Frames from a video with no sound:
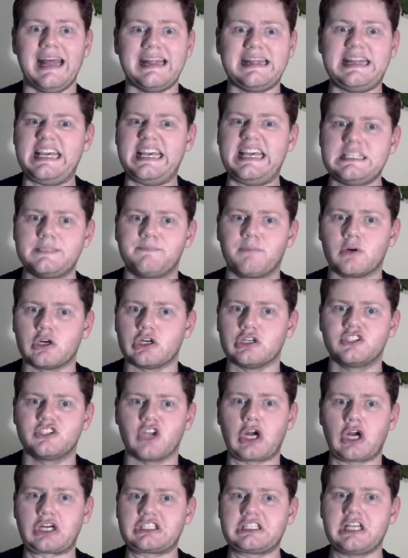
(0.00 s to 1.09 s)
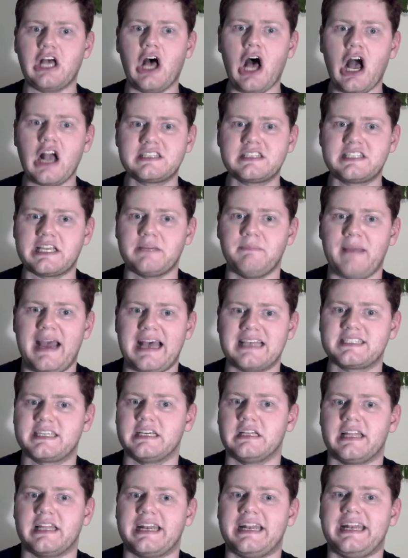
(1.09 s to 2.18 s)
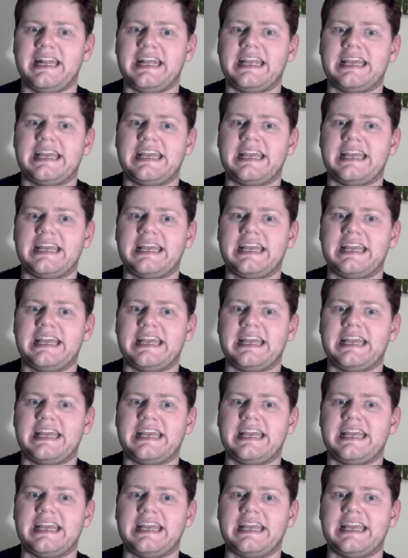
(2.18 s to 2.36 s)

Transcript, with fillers: These birds are toxic masculinity